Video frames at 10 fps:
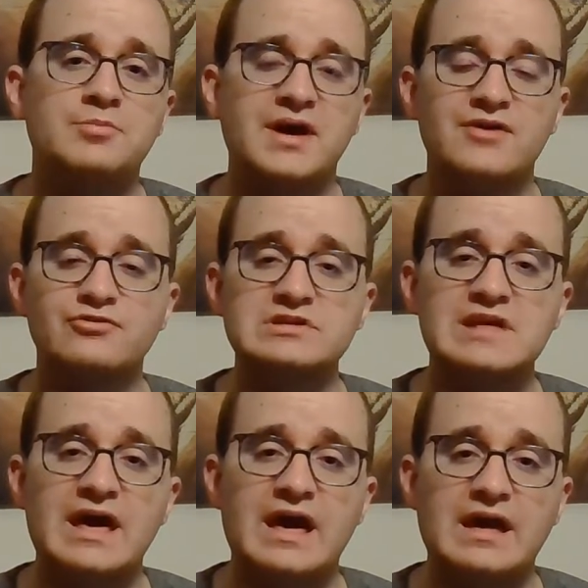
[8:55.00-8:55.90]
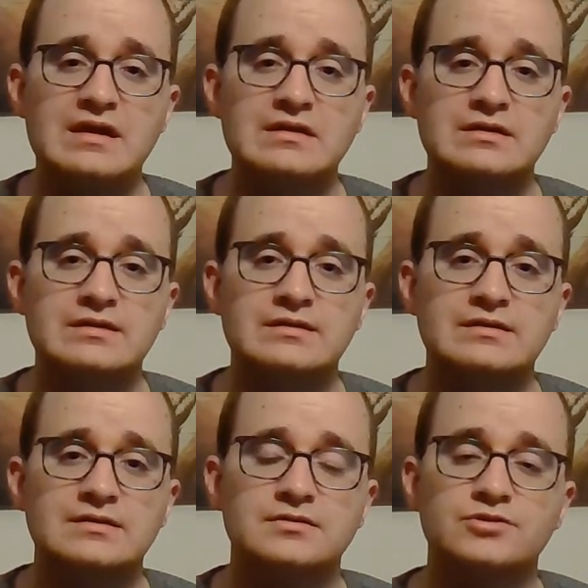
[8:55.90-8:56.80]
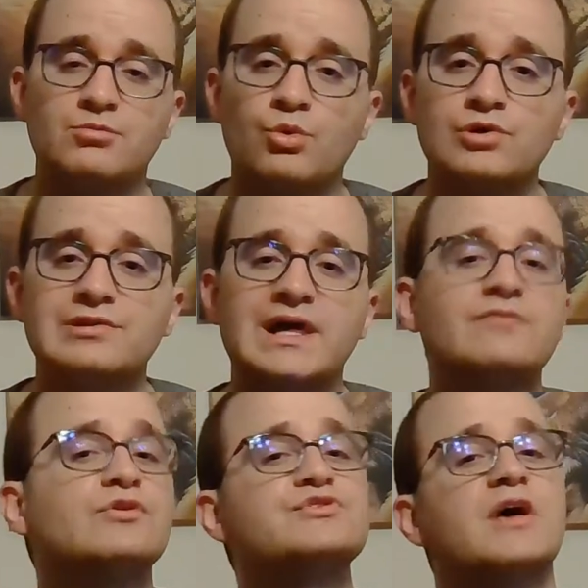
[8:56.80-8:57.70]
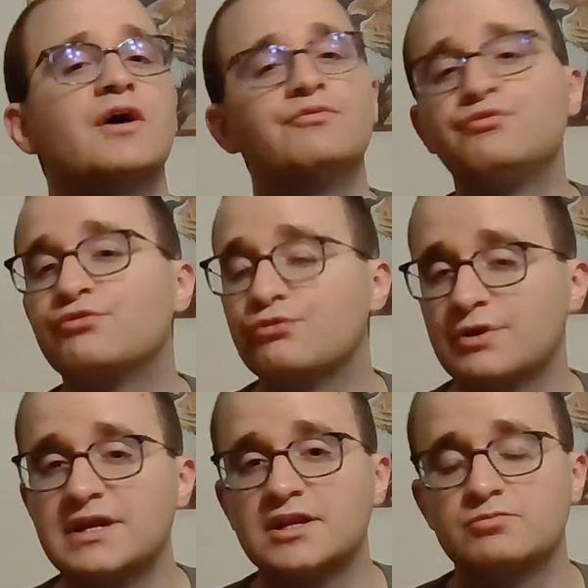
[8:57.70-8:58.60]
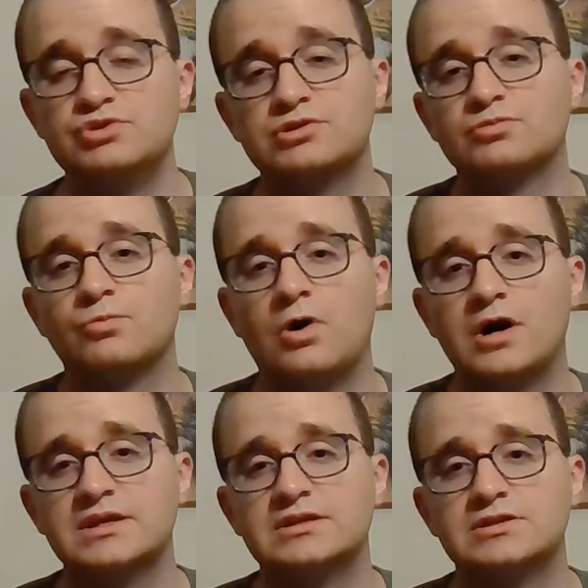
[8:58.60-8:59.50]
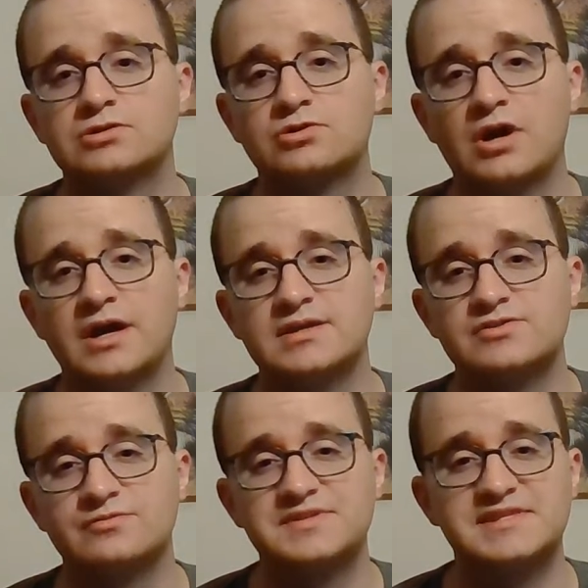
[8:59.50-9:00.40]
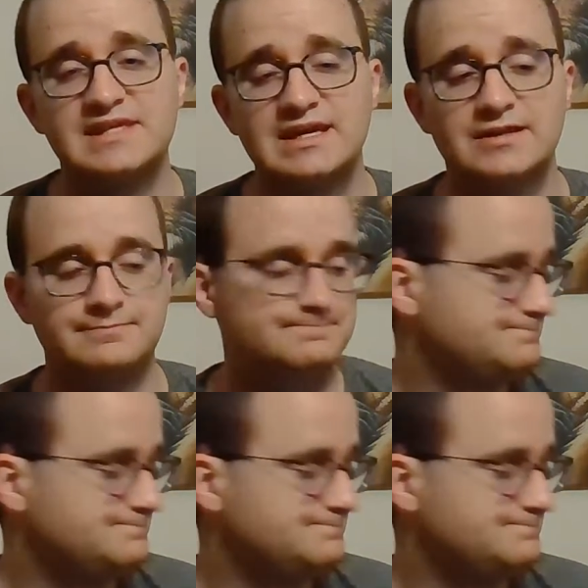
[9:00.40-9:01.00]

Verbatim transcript: every day, the more levels of freedom you can walk in in Christ from sin.